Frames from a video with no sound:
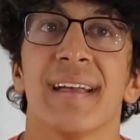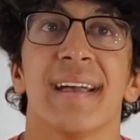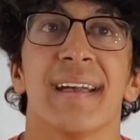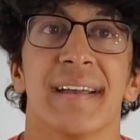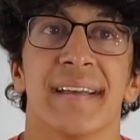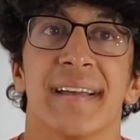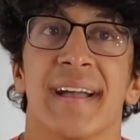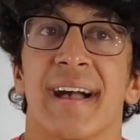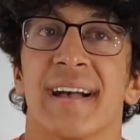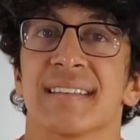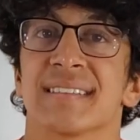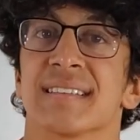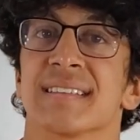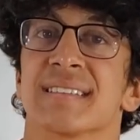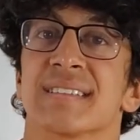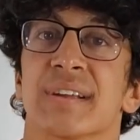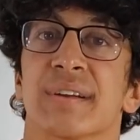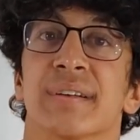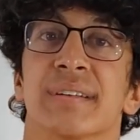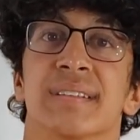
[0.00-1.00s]
It has a
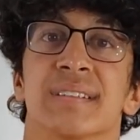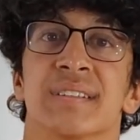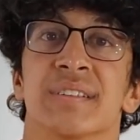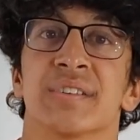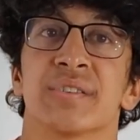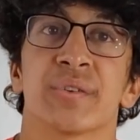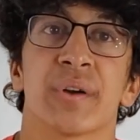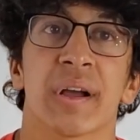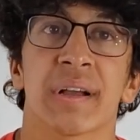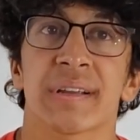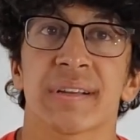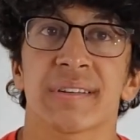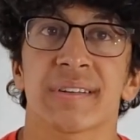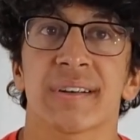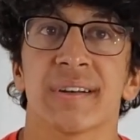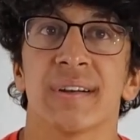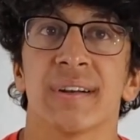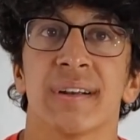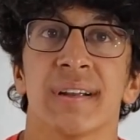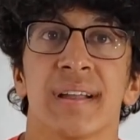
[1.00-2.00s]
certain
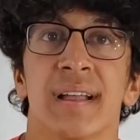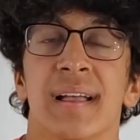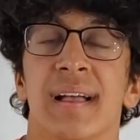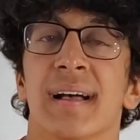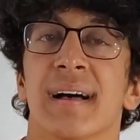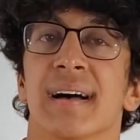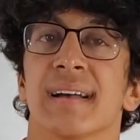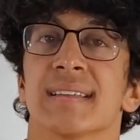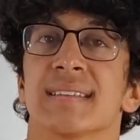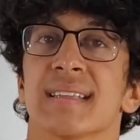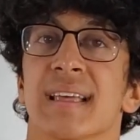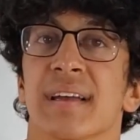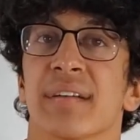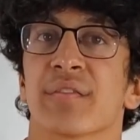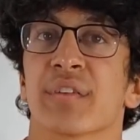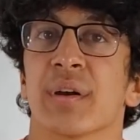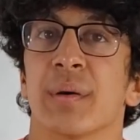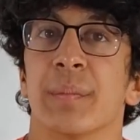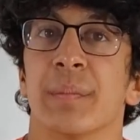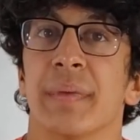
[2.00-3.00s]
structure, a set
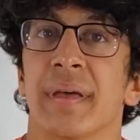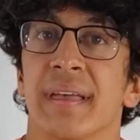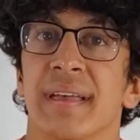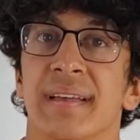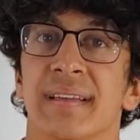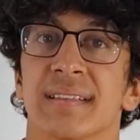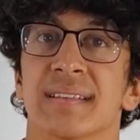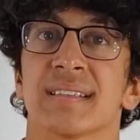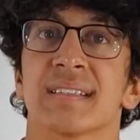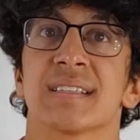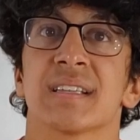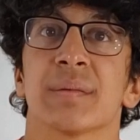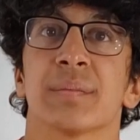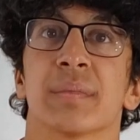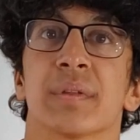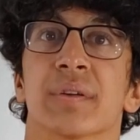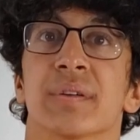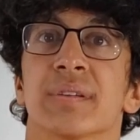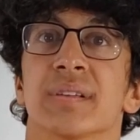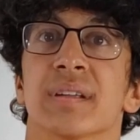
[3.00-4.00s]
of commands
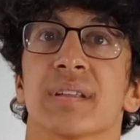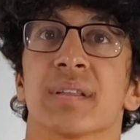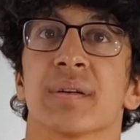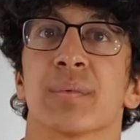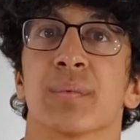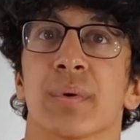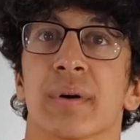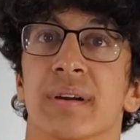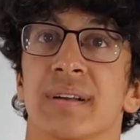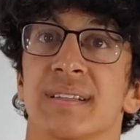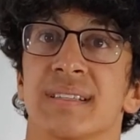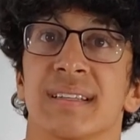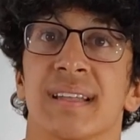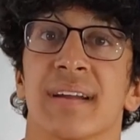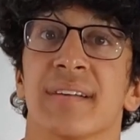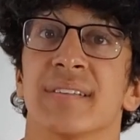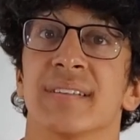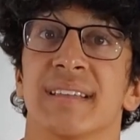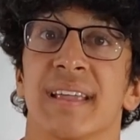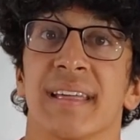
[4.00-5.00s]
similar to the words in
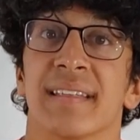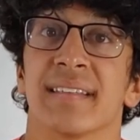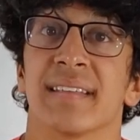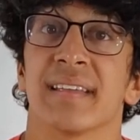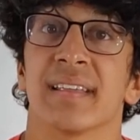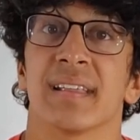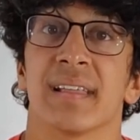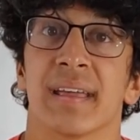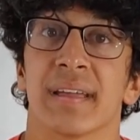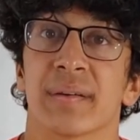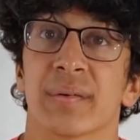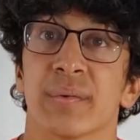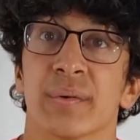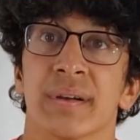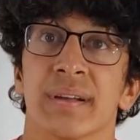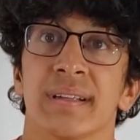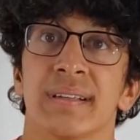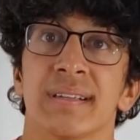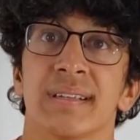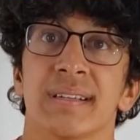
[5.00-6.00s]
our daily
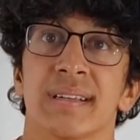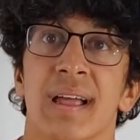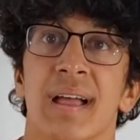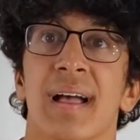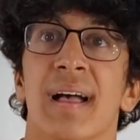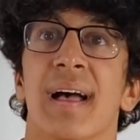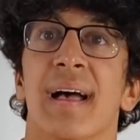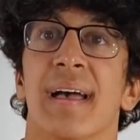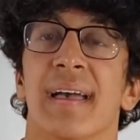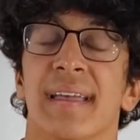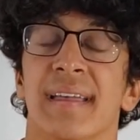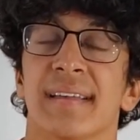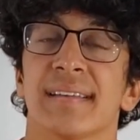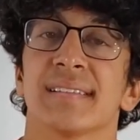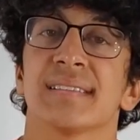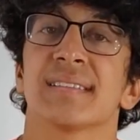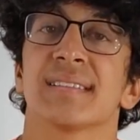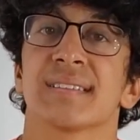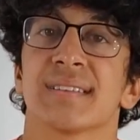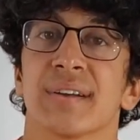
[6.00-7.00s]
language,
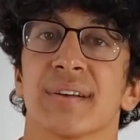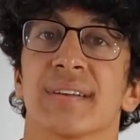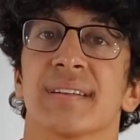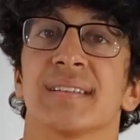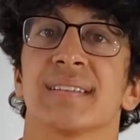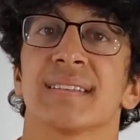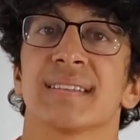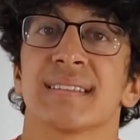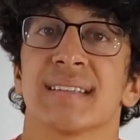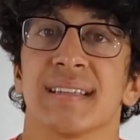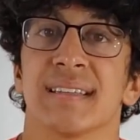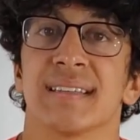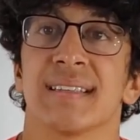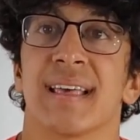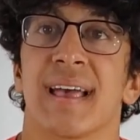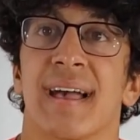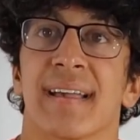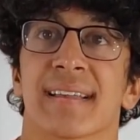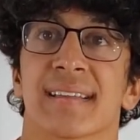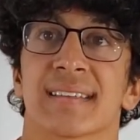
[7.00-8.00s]
and certain
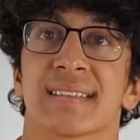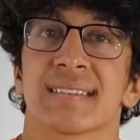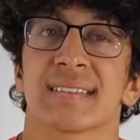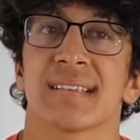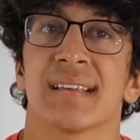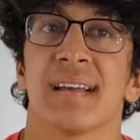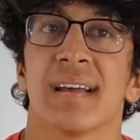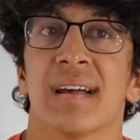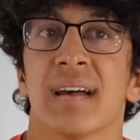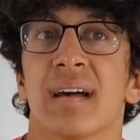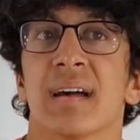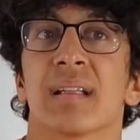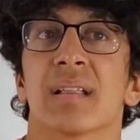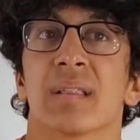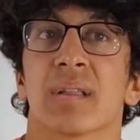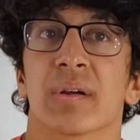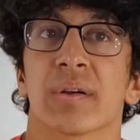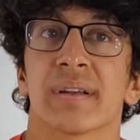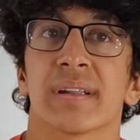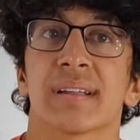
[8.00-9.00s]
syntax.
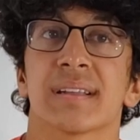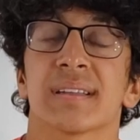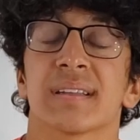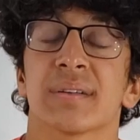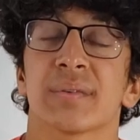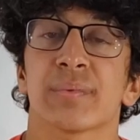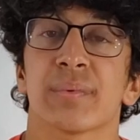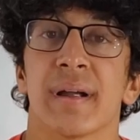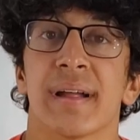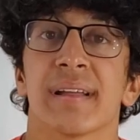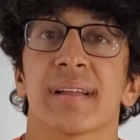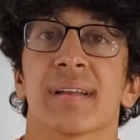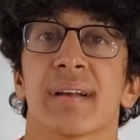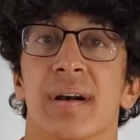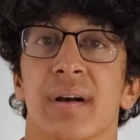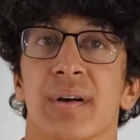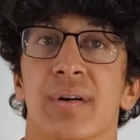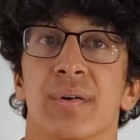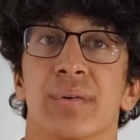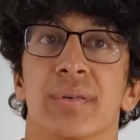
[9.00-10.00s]
Learning to write
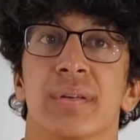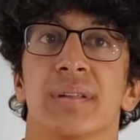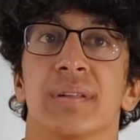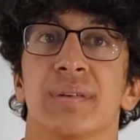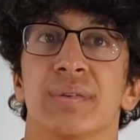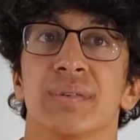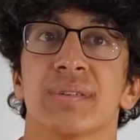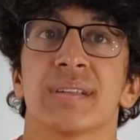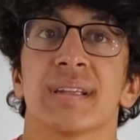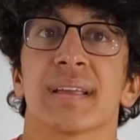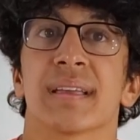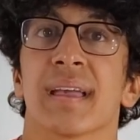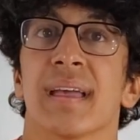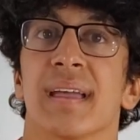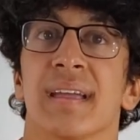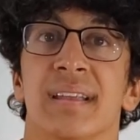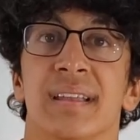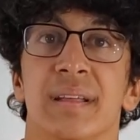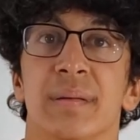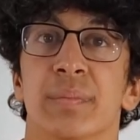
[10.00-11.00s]
code using
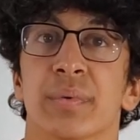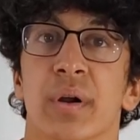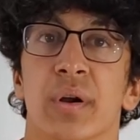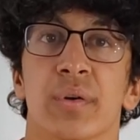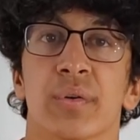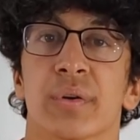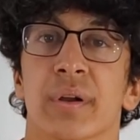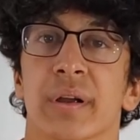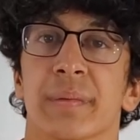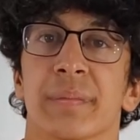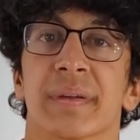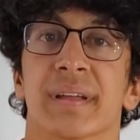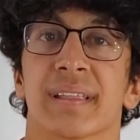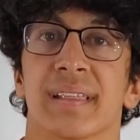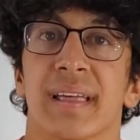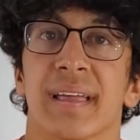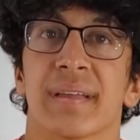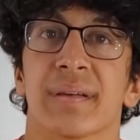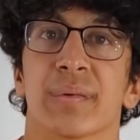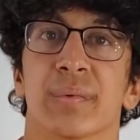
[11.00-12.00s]
any programming
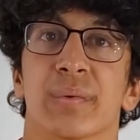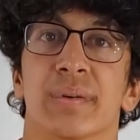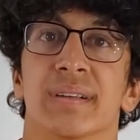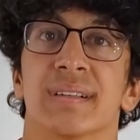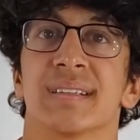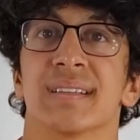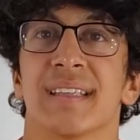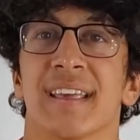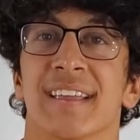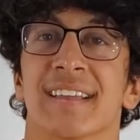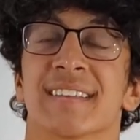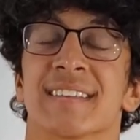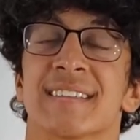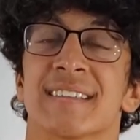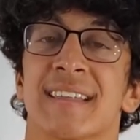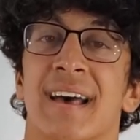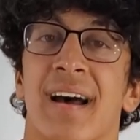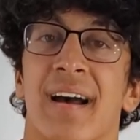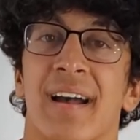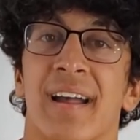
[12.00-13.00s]
language takes
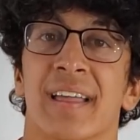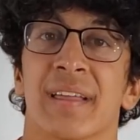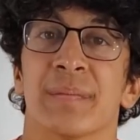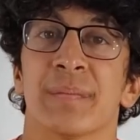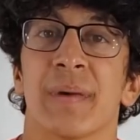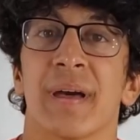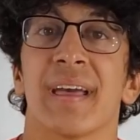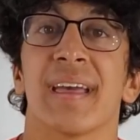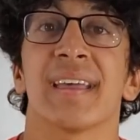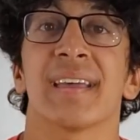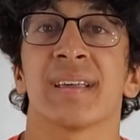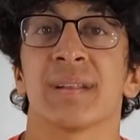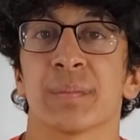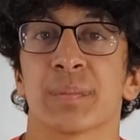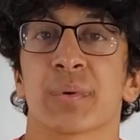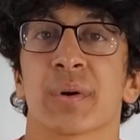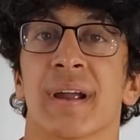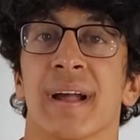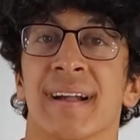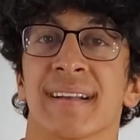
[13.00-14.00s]
time and
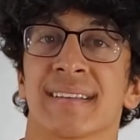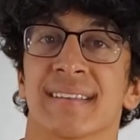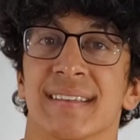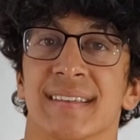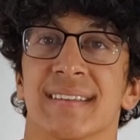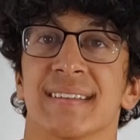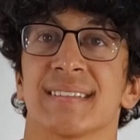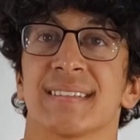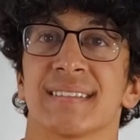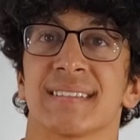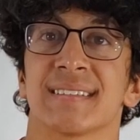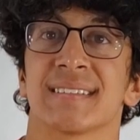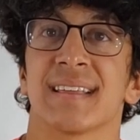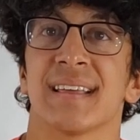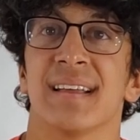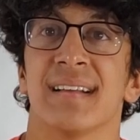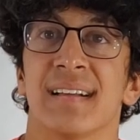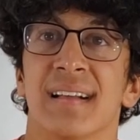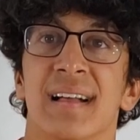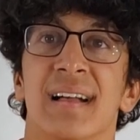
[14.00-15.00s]
practice.
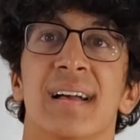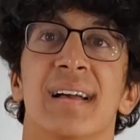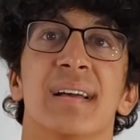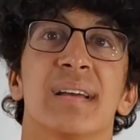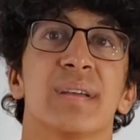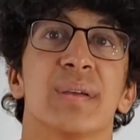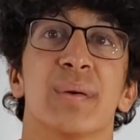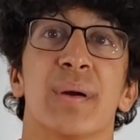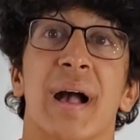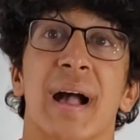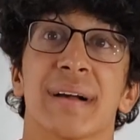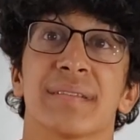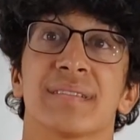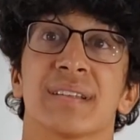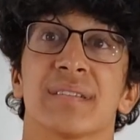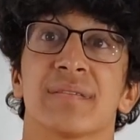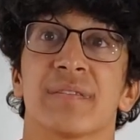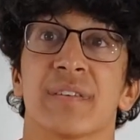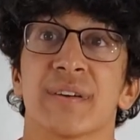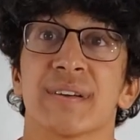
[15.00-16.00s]
You have
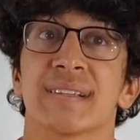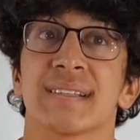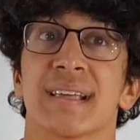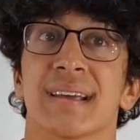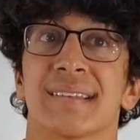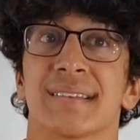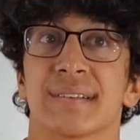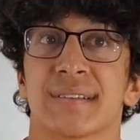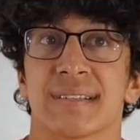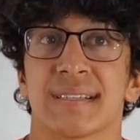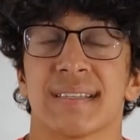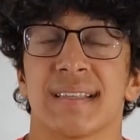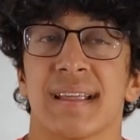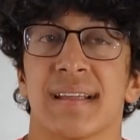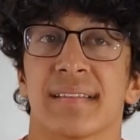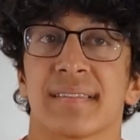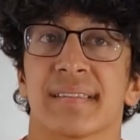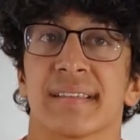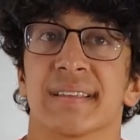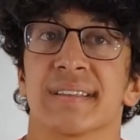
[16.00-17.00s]
to first
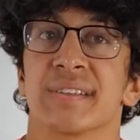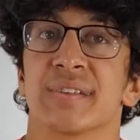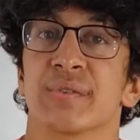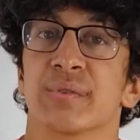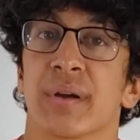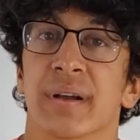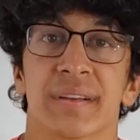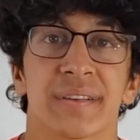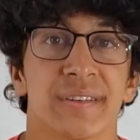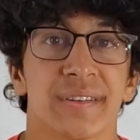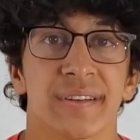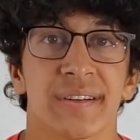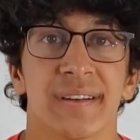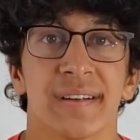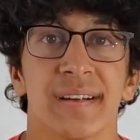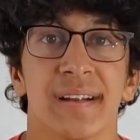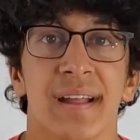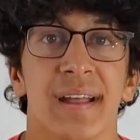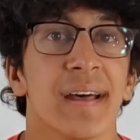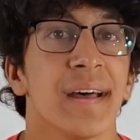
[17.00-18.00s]
understand the
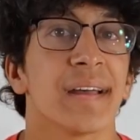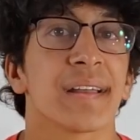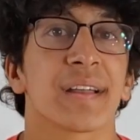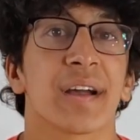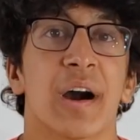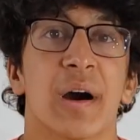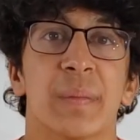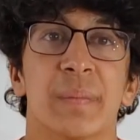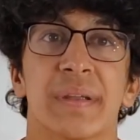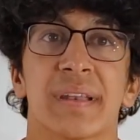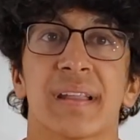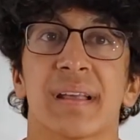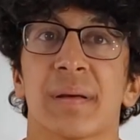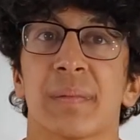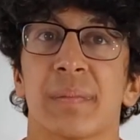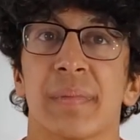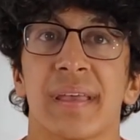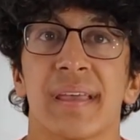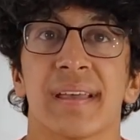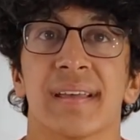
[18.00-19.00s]
structure, common
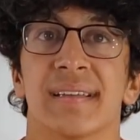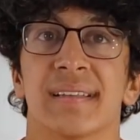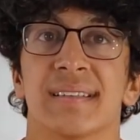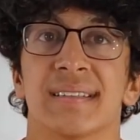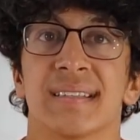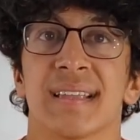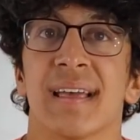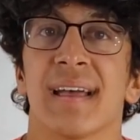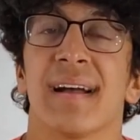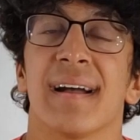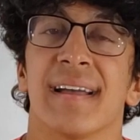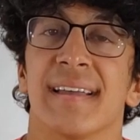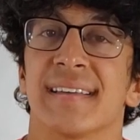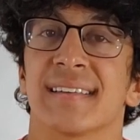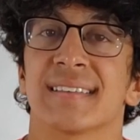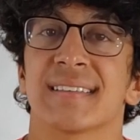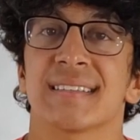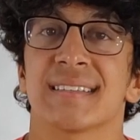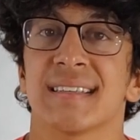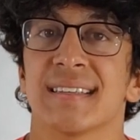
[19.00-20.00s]
commands,
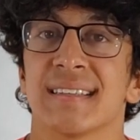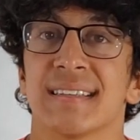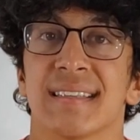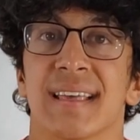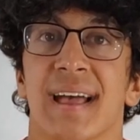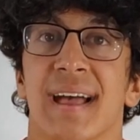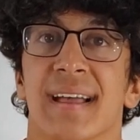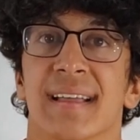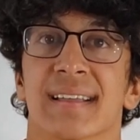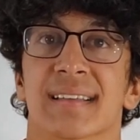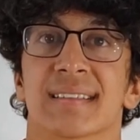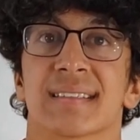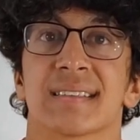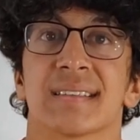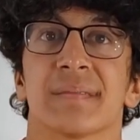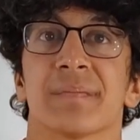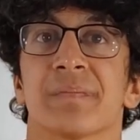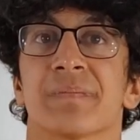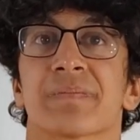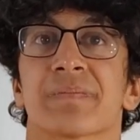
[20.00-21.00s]
and syntax.